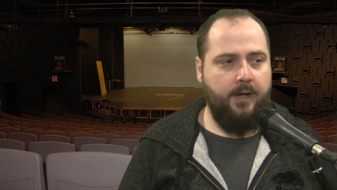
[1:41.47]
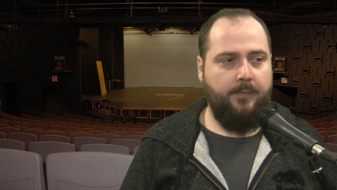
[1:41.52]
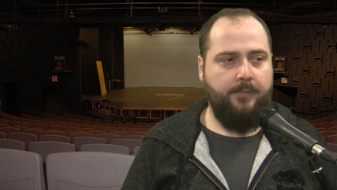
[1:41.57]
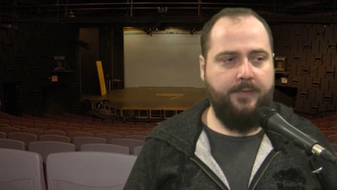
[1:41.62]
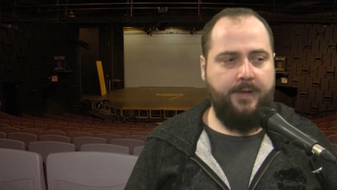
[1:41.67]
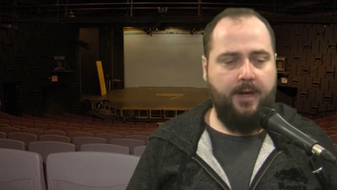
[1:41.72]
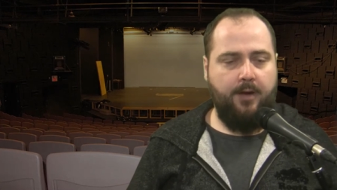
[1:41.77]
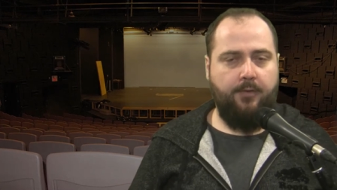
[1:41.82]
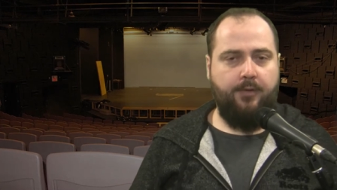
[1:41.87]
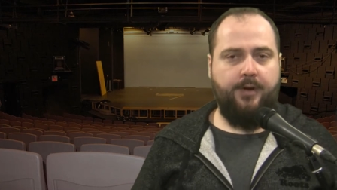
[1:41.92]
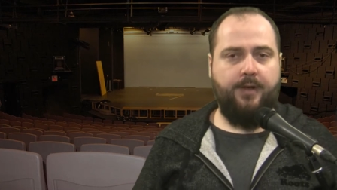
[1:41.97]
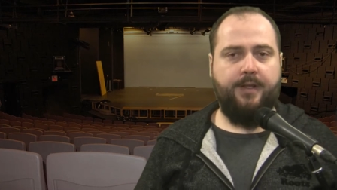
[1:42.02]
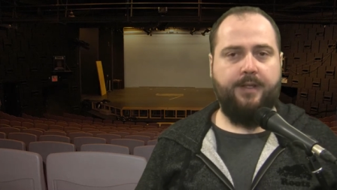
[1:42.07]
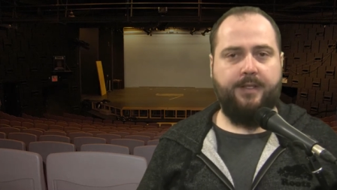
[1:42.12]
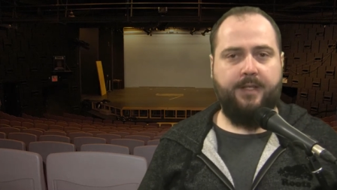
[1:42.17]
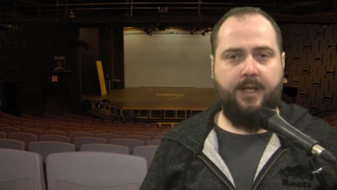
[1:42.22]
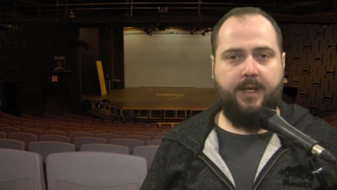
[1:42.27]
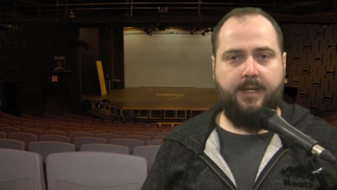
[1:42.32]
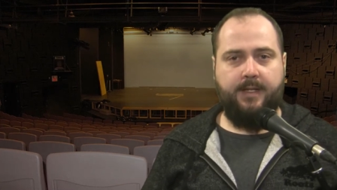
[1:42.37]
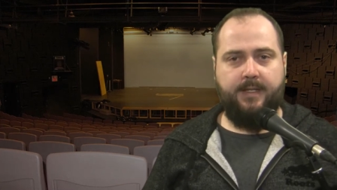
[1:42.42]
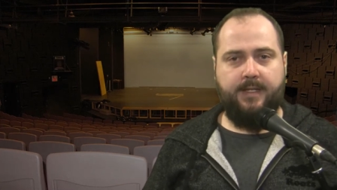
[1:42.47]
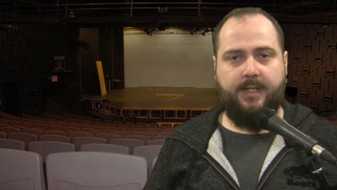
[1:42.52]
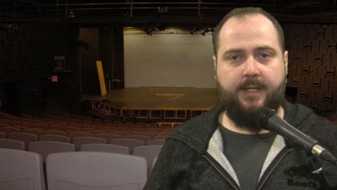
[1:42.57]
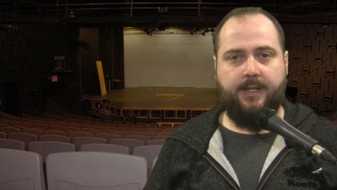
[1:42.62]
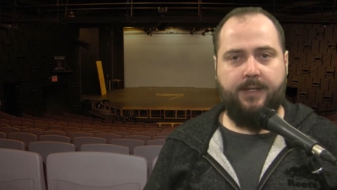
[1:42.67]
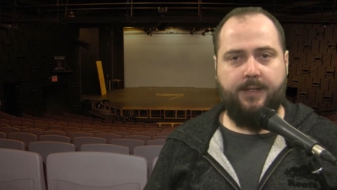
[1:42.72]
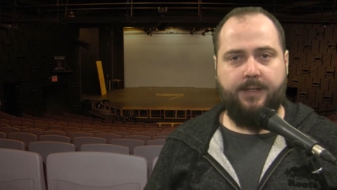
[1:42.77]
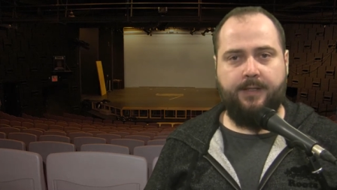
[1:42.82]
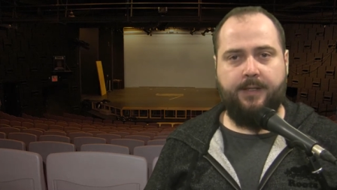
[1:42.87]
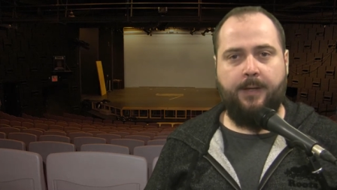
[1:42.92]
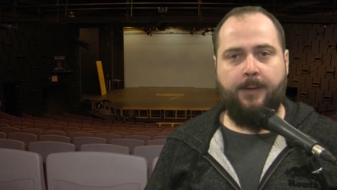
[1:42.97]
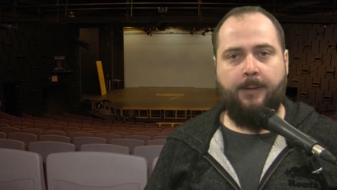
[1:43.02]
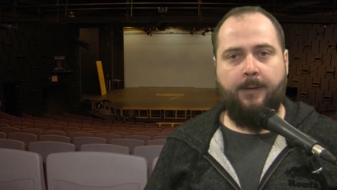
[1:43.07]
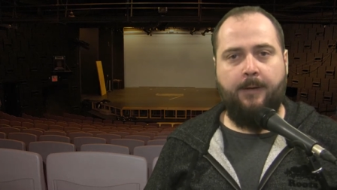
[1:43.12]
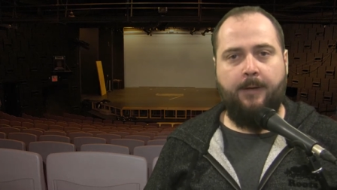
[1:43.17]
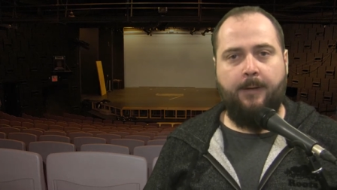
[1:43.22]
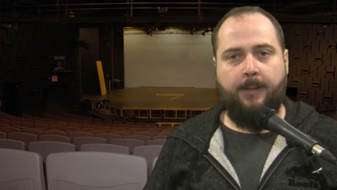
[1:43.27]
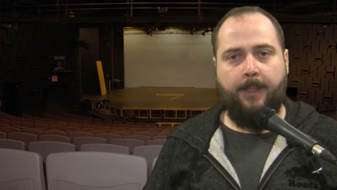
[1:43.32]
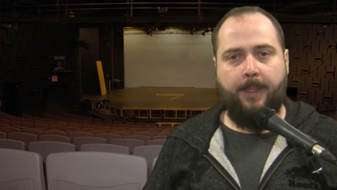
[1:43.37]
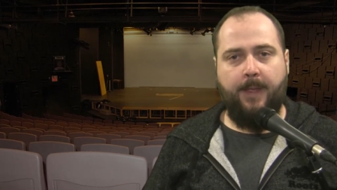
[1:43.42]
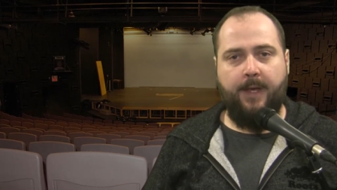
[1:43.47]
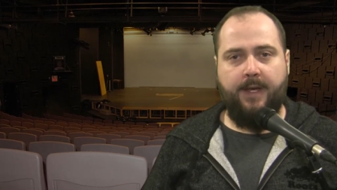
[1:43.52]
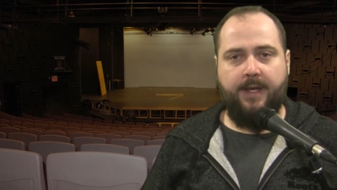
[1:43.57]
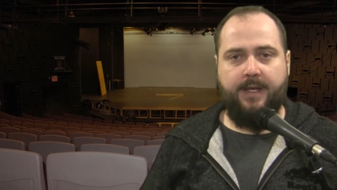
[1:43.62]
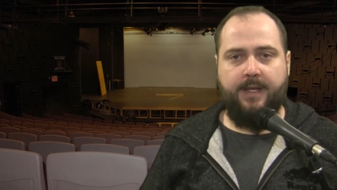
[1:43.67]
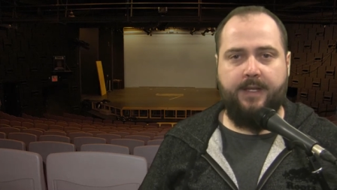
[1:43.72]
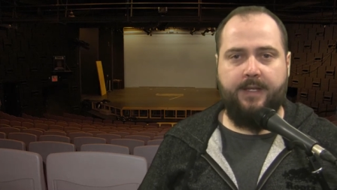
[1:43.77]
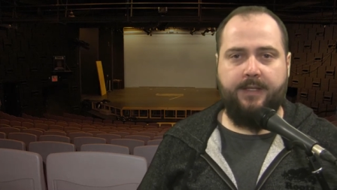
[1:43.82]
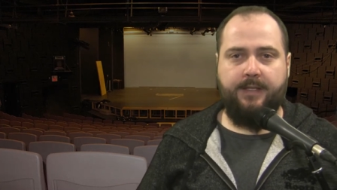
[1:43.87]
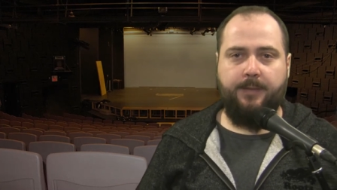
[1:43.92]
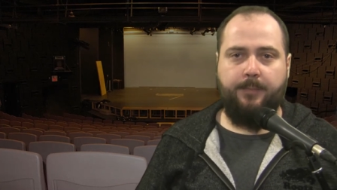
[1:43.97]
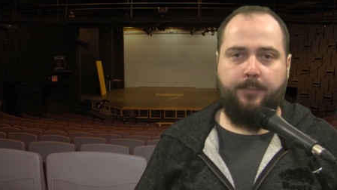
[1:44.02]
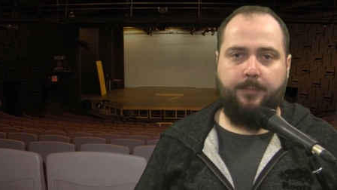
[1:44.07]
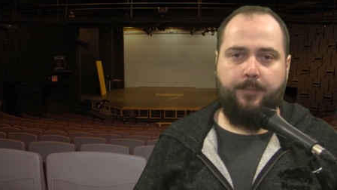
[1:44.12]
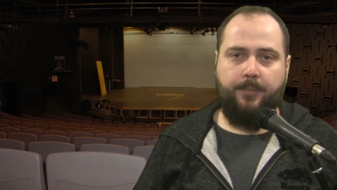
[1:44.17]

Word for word: of Derrida's ideas that he's